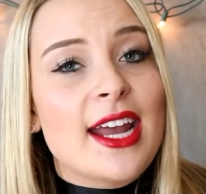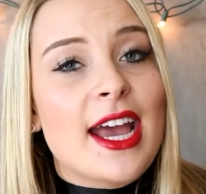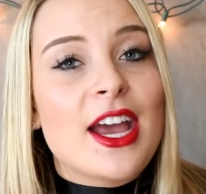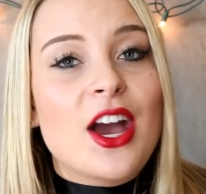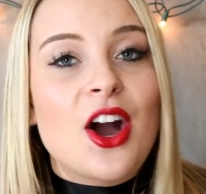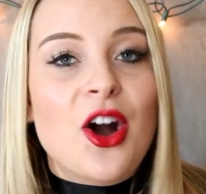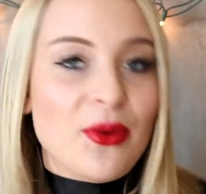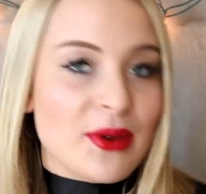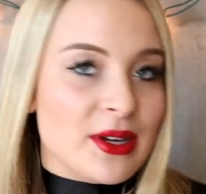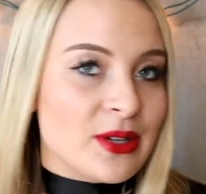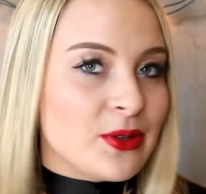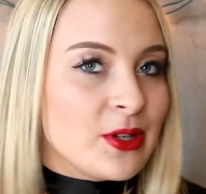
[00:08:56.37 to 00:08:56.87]
I
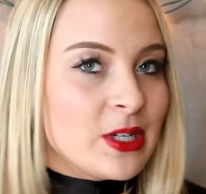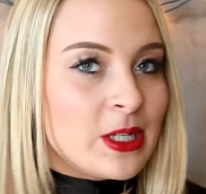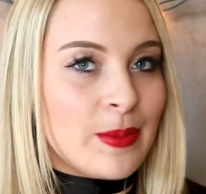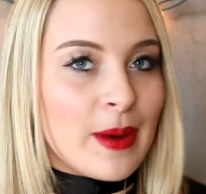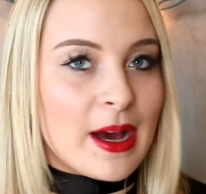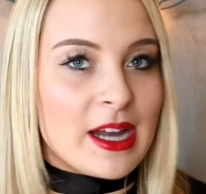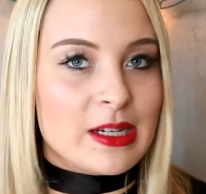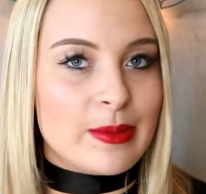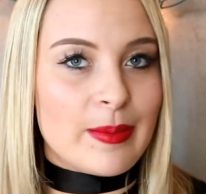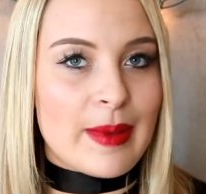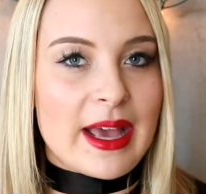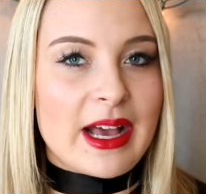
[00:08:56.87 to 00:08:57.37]
always
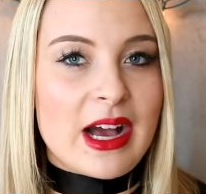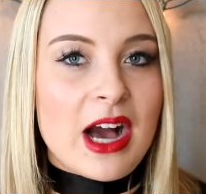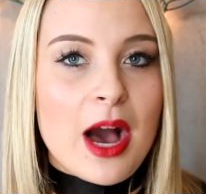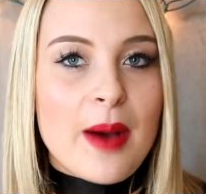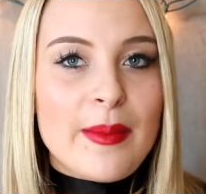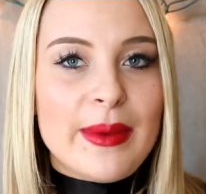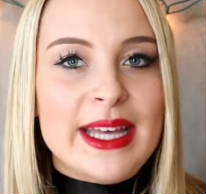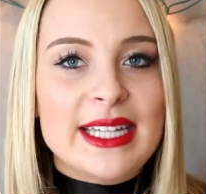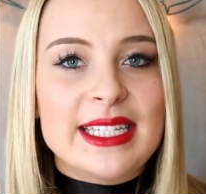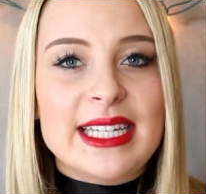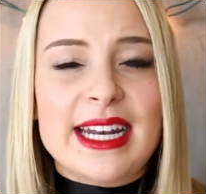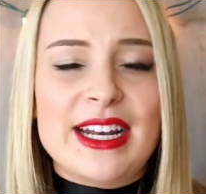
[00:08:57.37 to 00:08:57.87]
respond to my
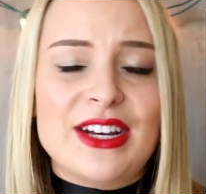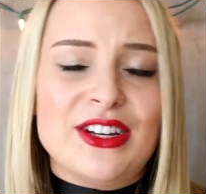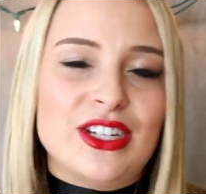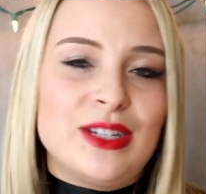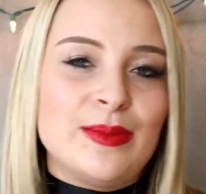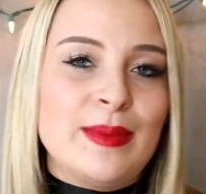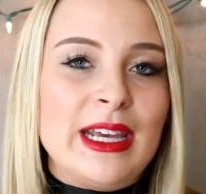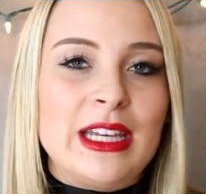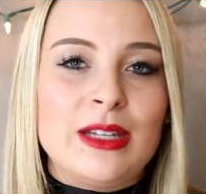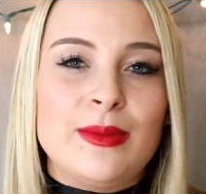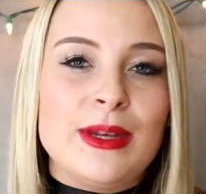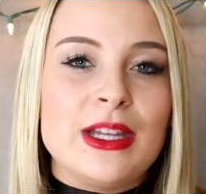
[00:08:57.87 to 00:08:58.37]
comments and it
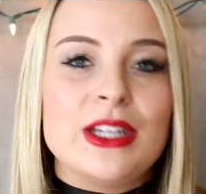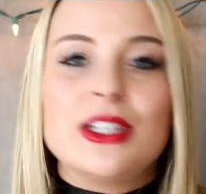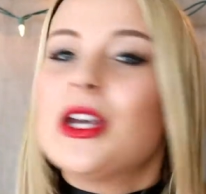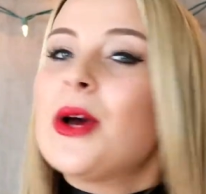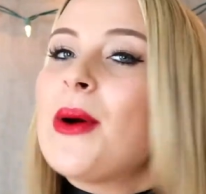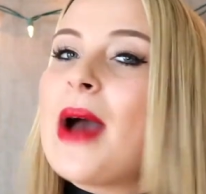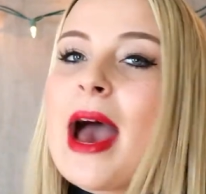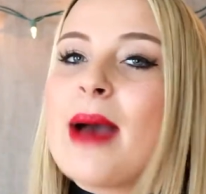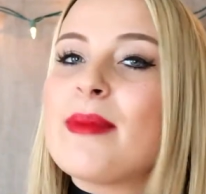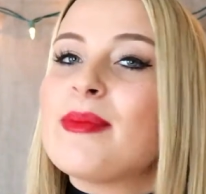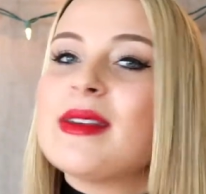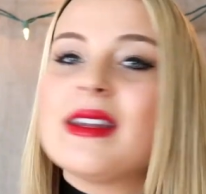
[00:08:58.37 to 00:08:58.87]
just makes me
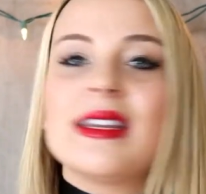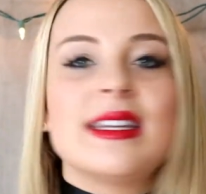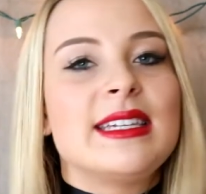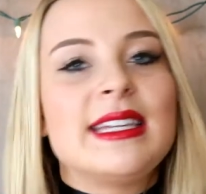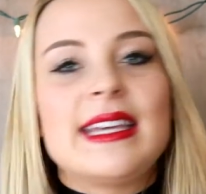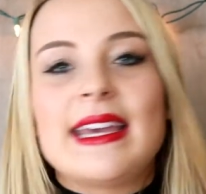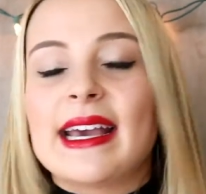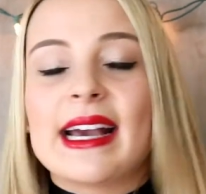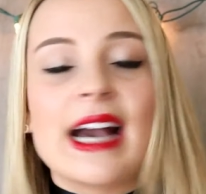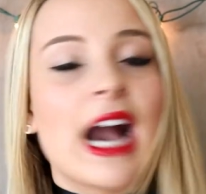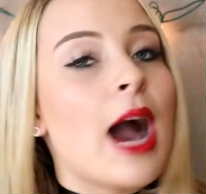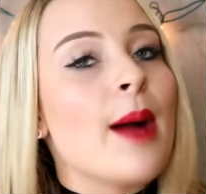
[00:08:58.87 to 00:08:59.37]
so happy to
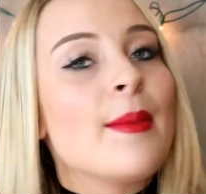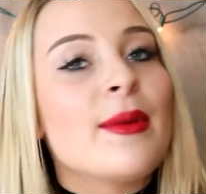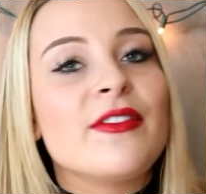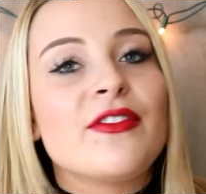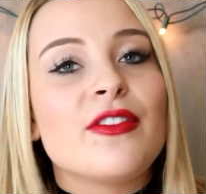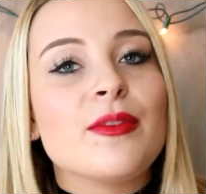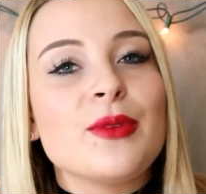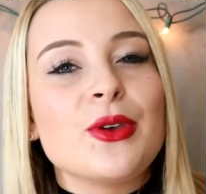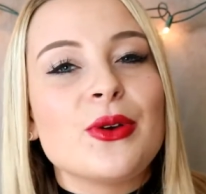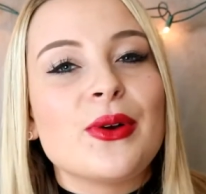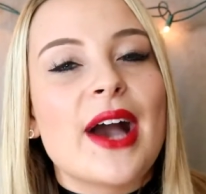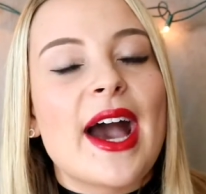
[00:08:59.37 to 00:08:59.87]
see a comment
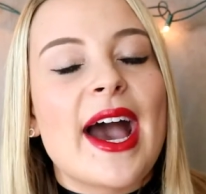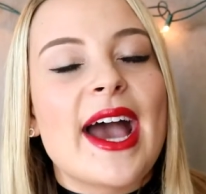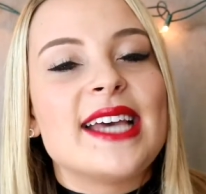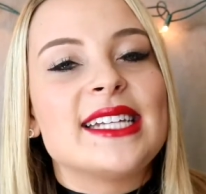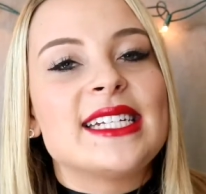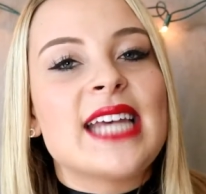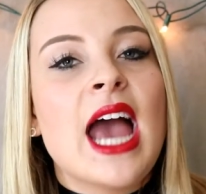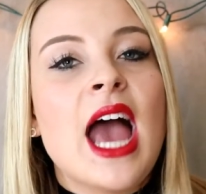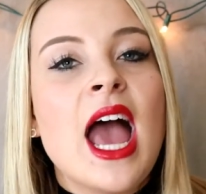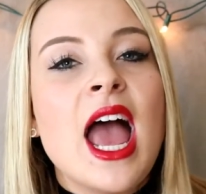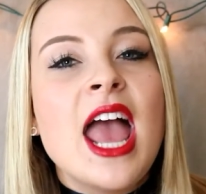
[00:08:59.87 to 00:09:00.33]
from you guys.